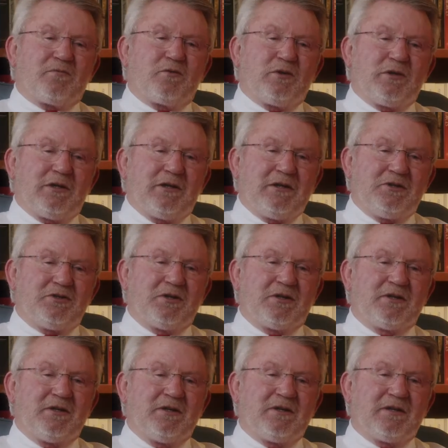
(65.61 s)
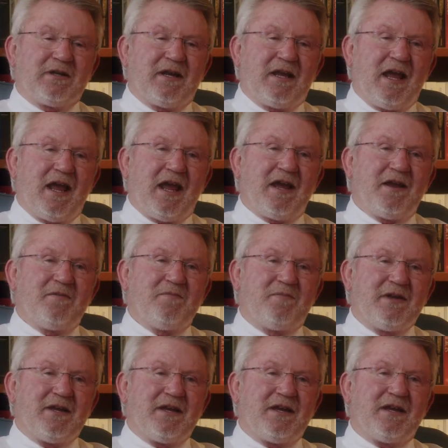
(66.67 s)
religion can
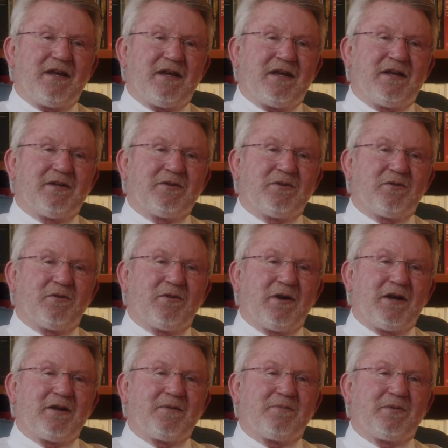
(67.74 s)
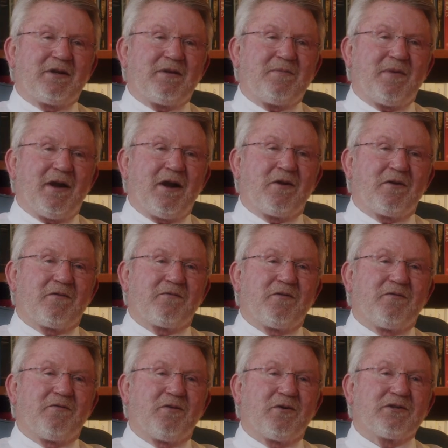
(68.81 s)
be an incredibly
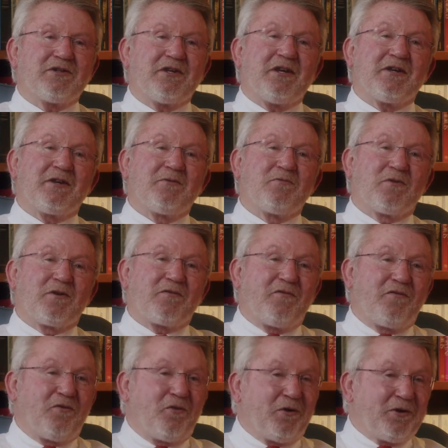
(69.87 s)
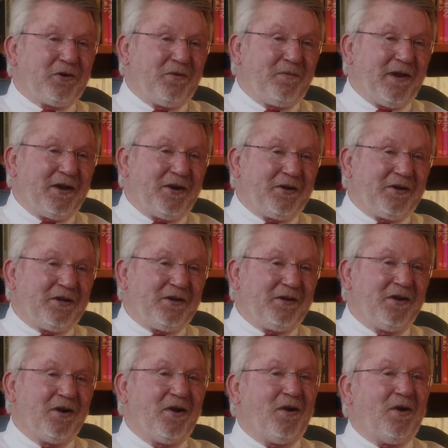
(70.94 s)
powerful force. It can work for humanity
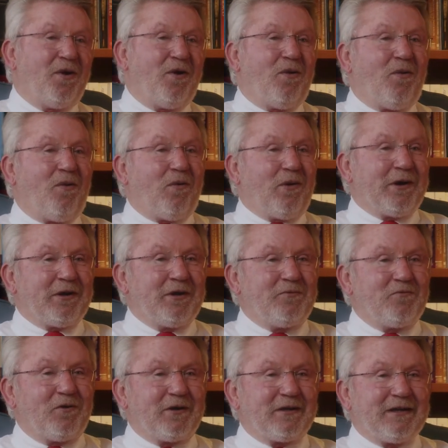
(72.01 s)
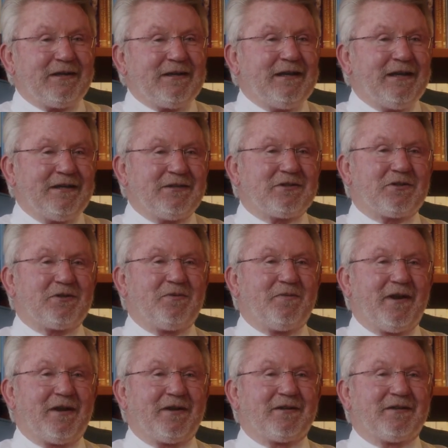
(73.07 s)
or it can work against
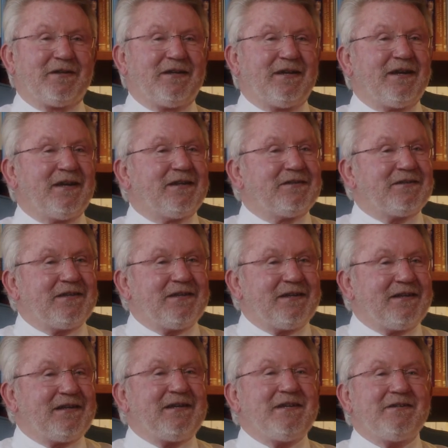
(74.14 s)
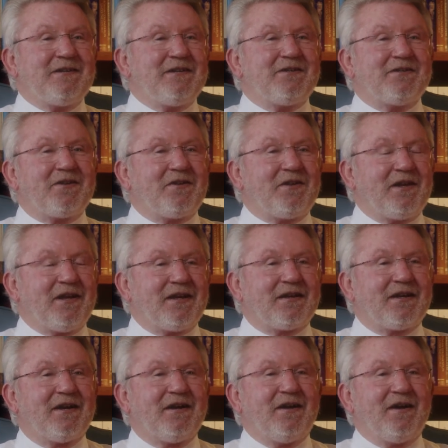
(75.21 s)
humanity, and it's easy to think
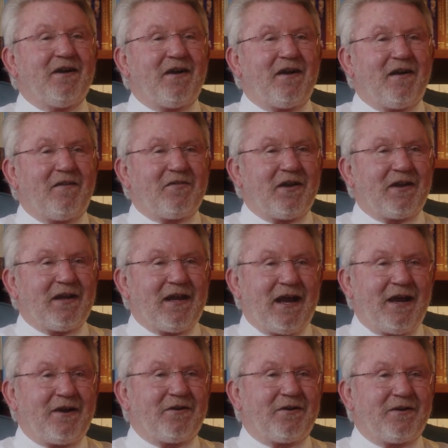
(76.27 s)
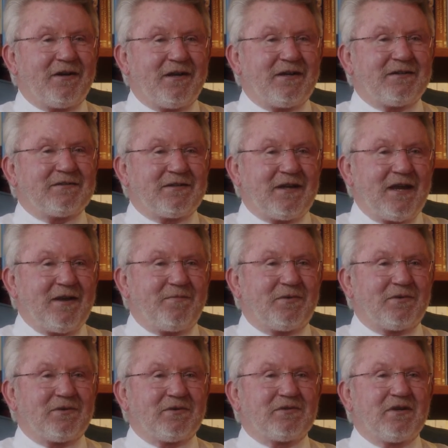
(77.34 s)
of the latter
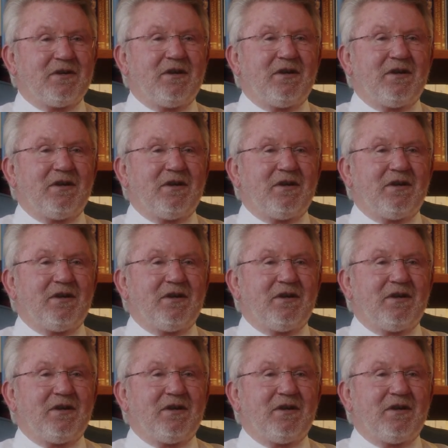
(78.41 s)
examples.